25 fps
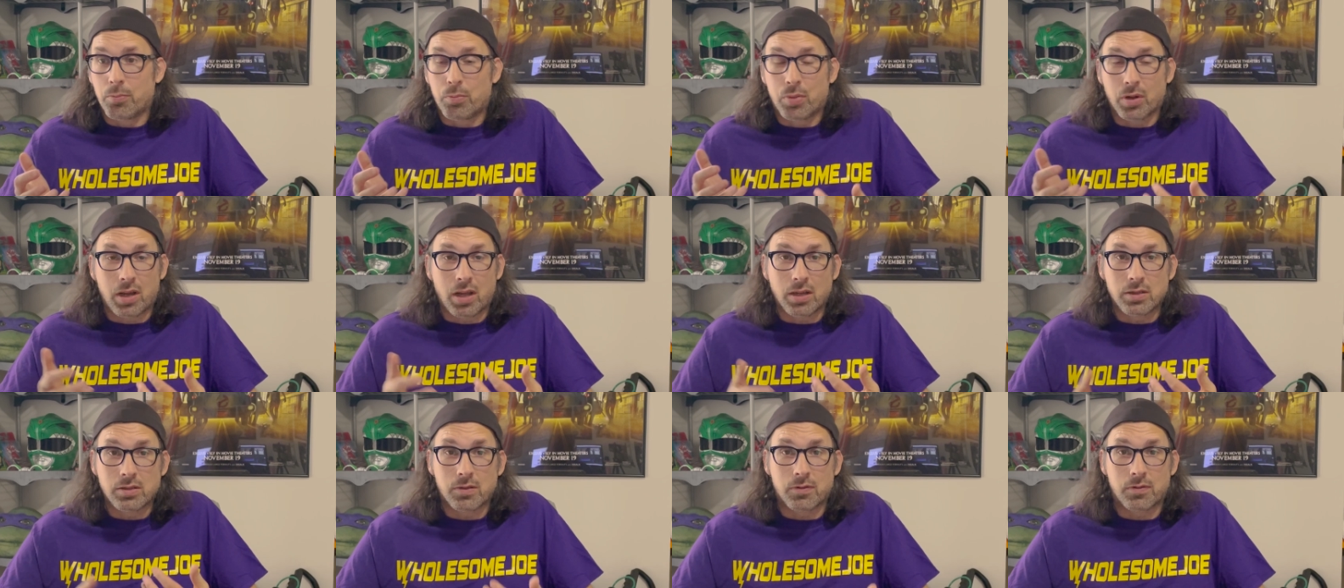
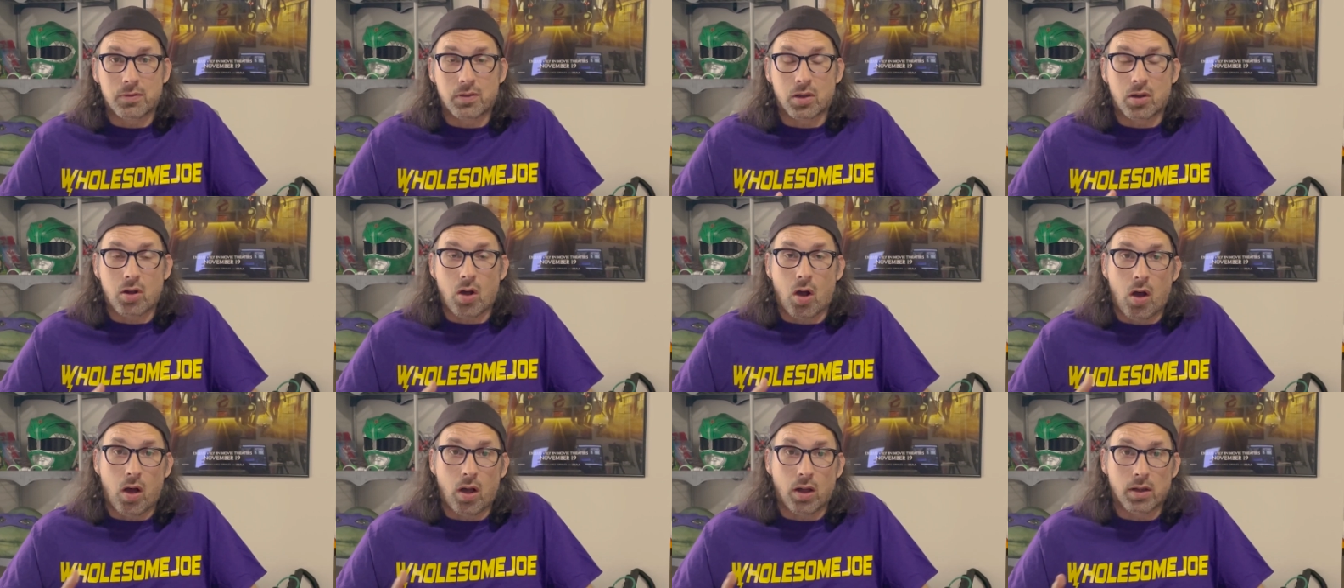because of the
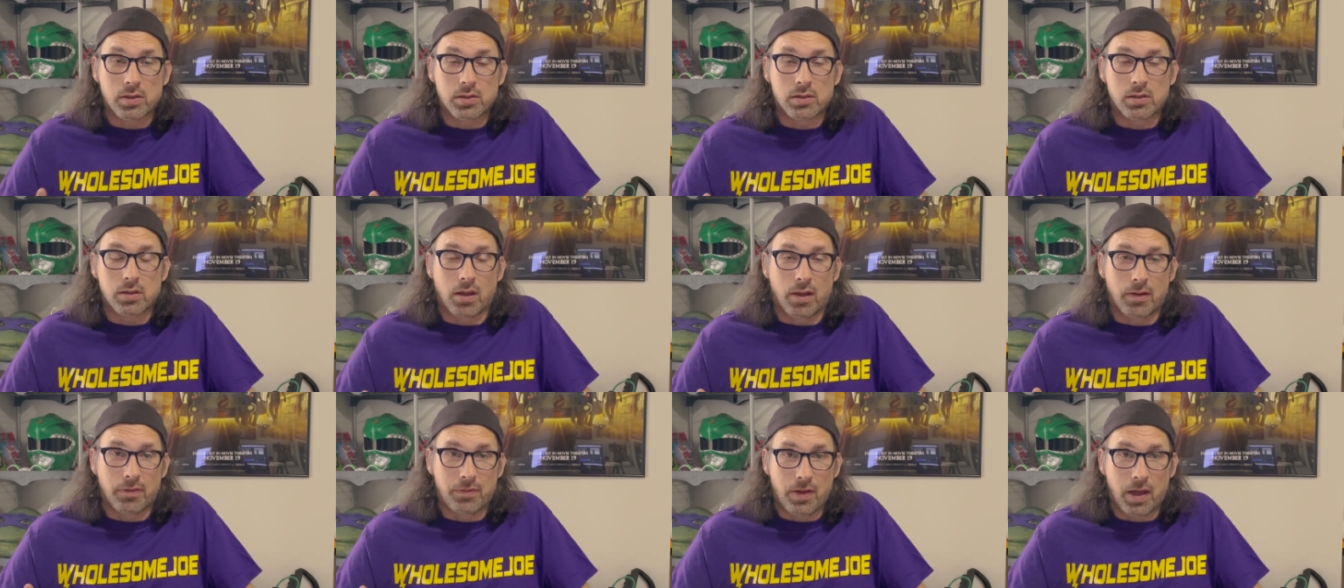cost
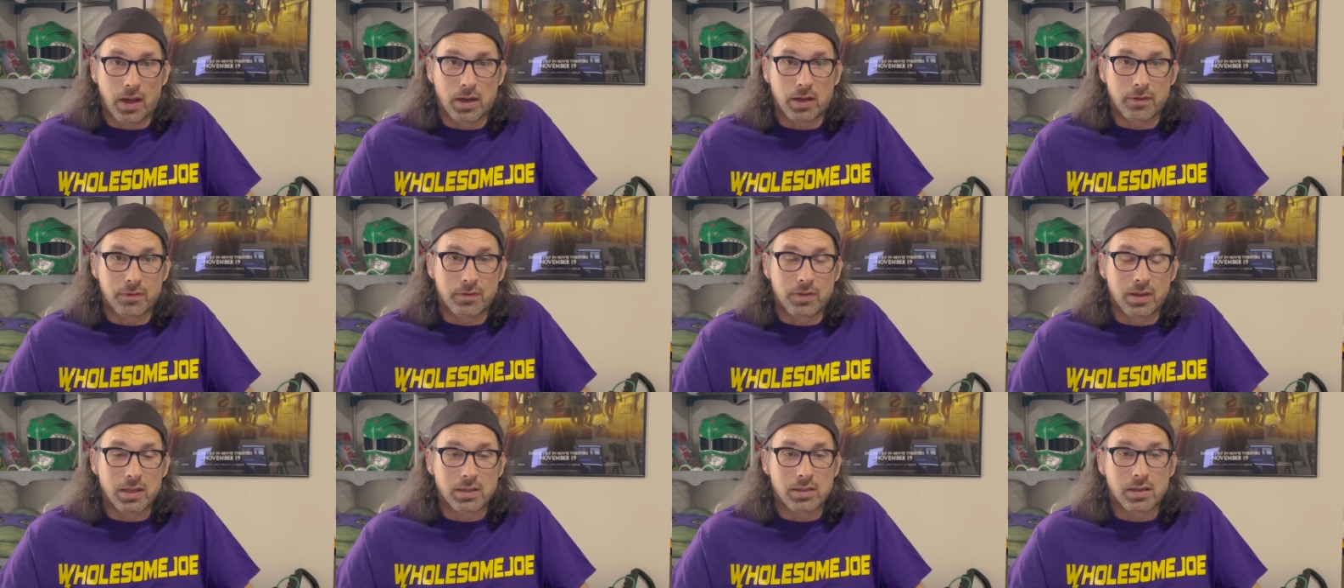
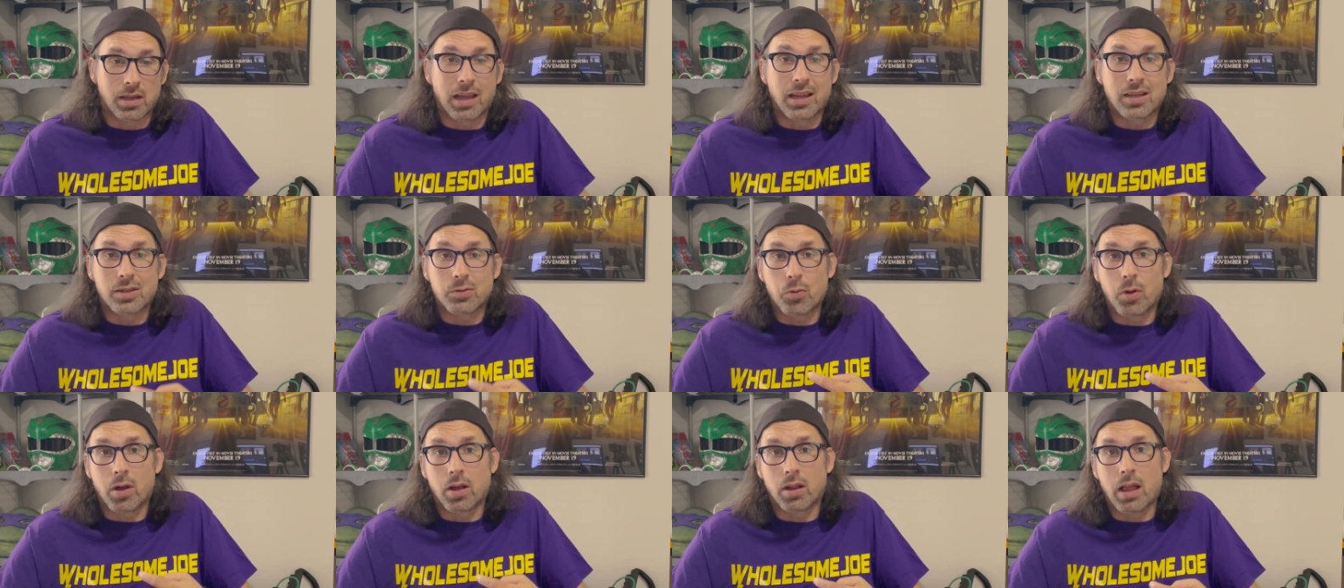effectiveness, as
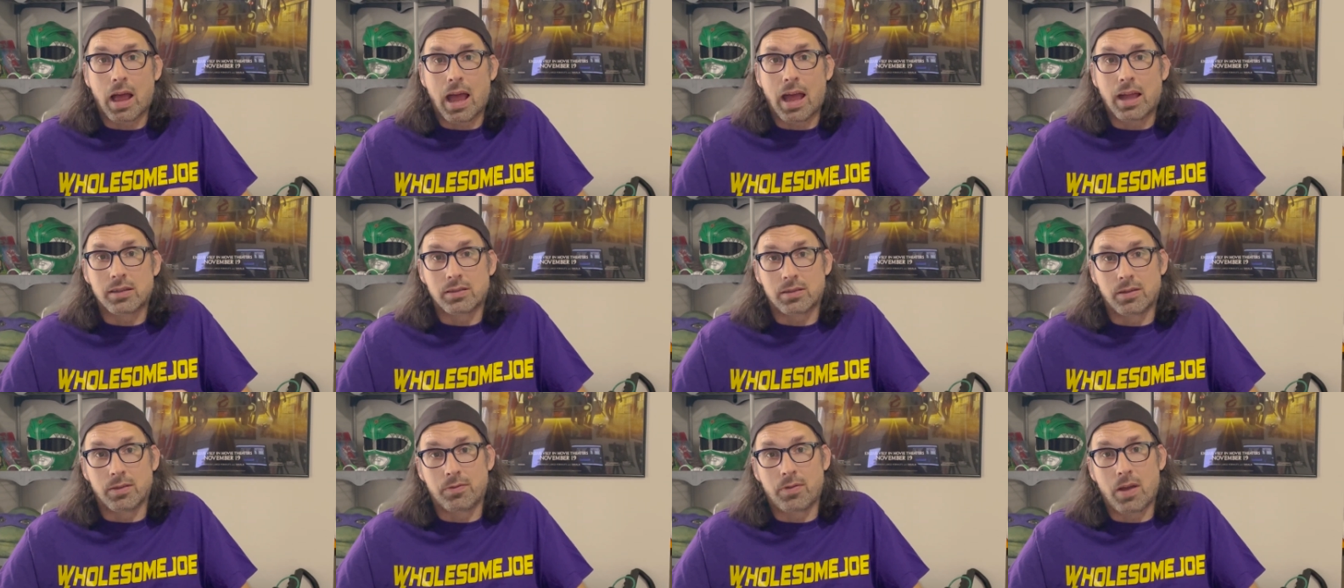well
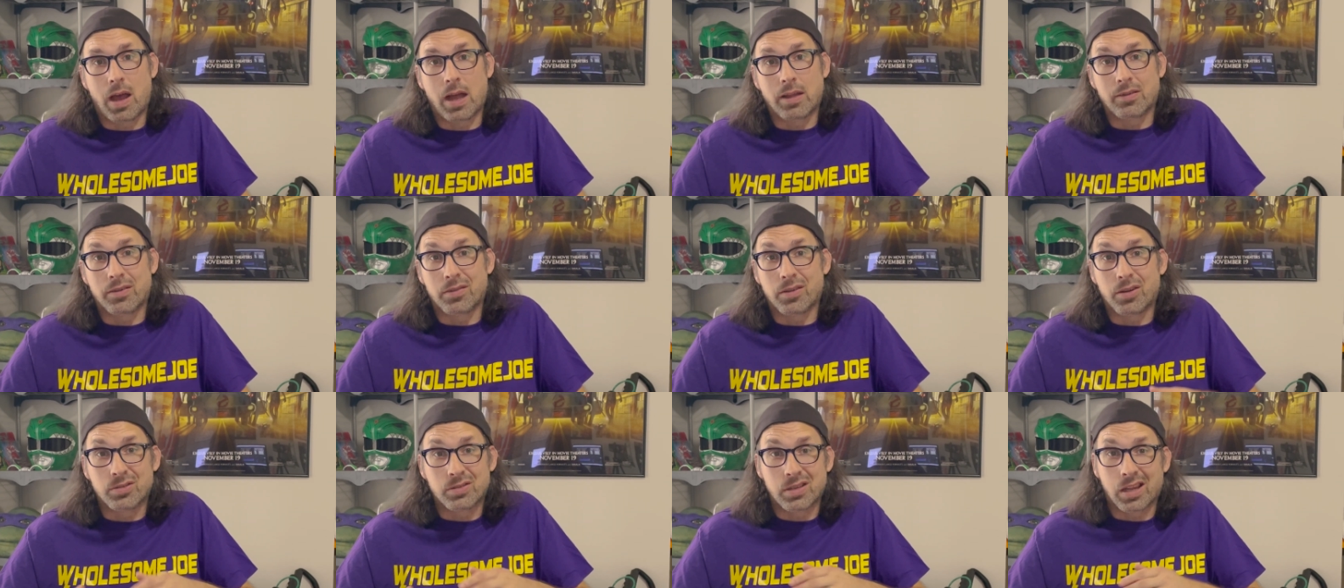as the fact that
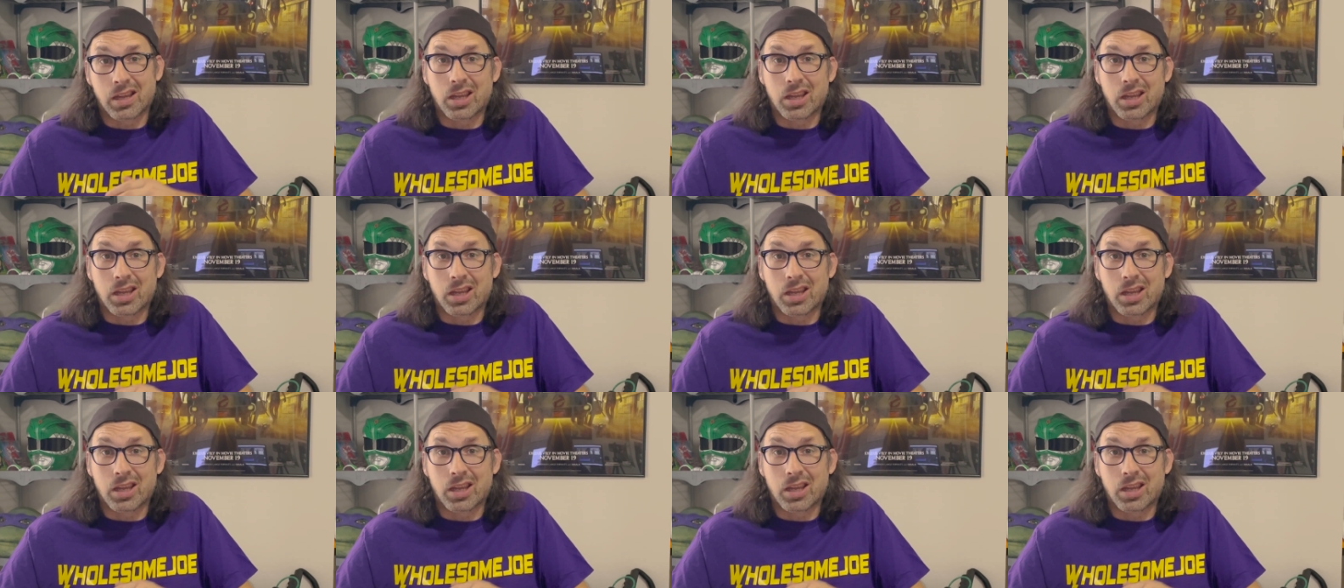there's a